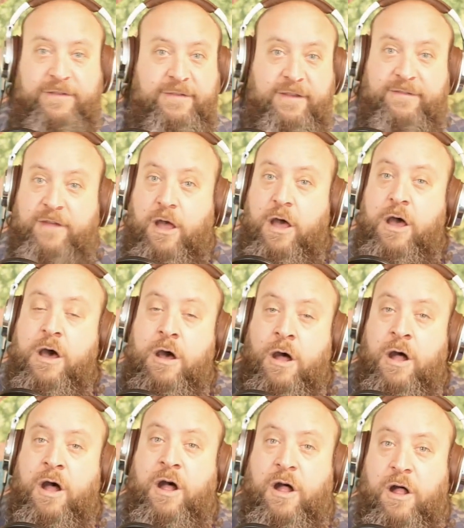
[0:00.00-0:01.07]
is
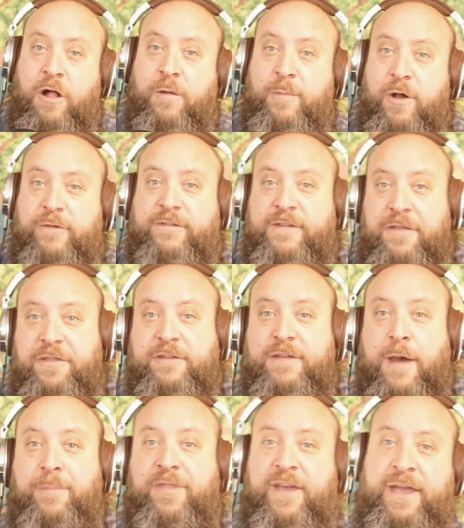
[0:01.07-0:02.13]
almost at the
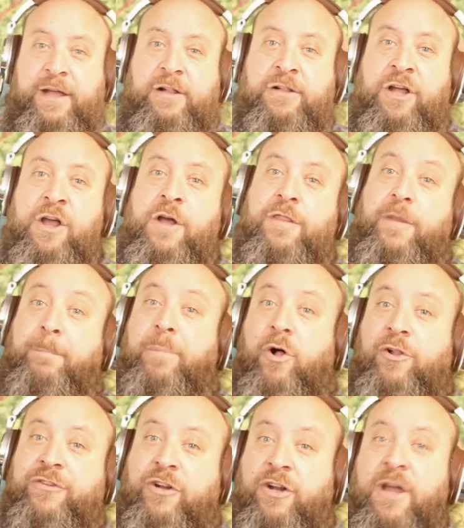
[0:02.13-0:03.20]
top of the hill, the
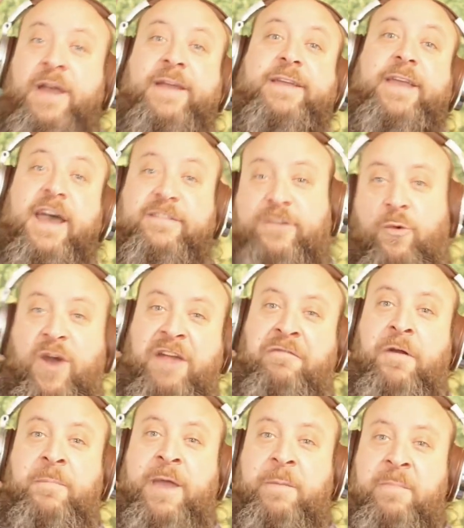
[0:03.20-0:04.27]
boulder gets away
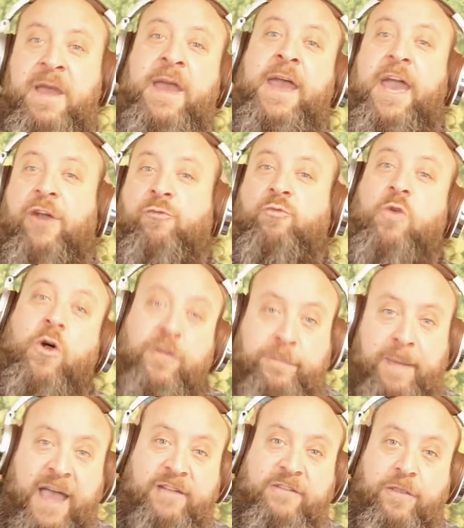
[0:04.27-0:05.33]
from him and rolls
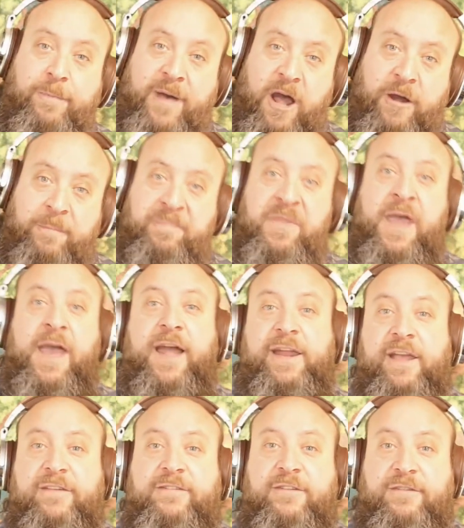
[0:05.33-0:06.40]
back to the bottom, and he
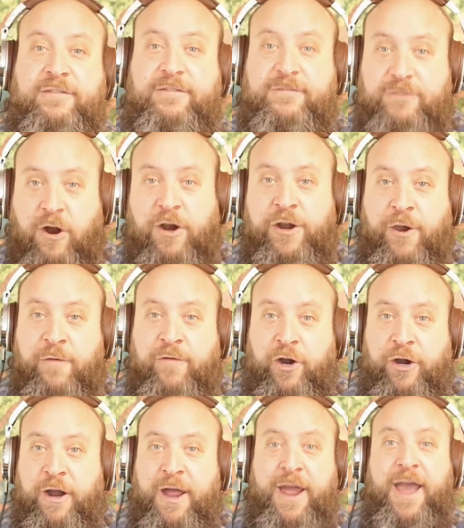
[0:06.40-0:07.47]
has to start
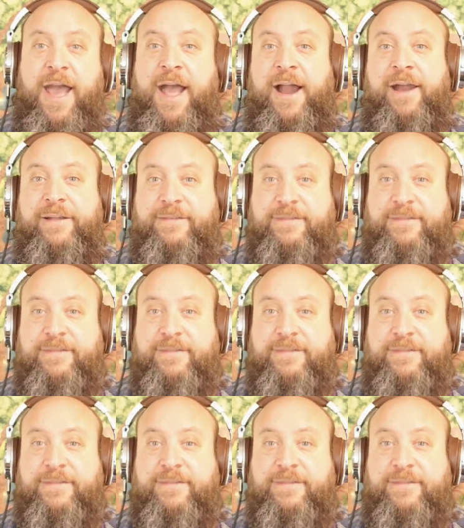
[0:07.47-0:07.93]
over, and it